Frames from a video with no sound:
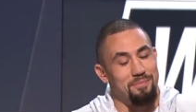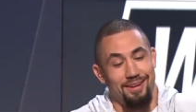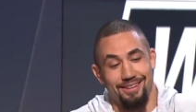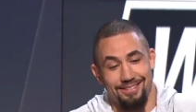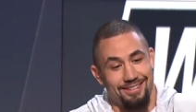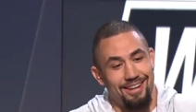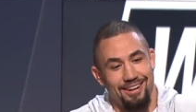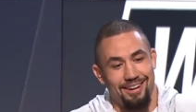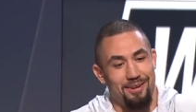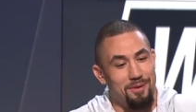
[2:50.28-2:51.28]
Peter's
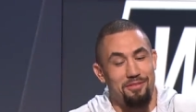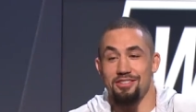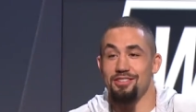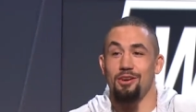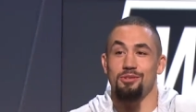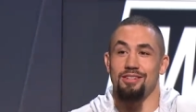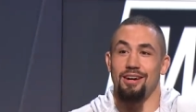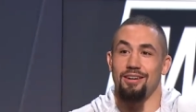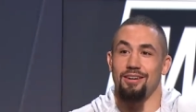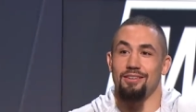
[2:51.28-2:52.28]
a bit of a slow
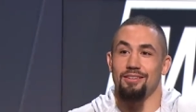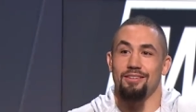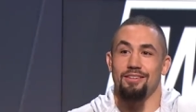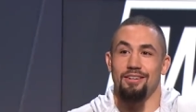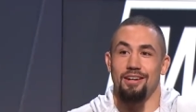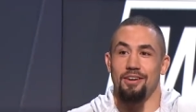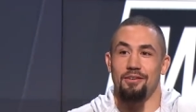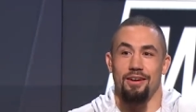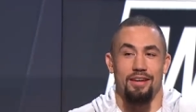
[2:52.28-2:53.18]
starter. You know, yeah.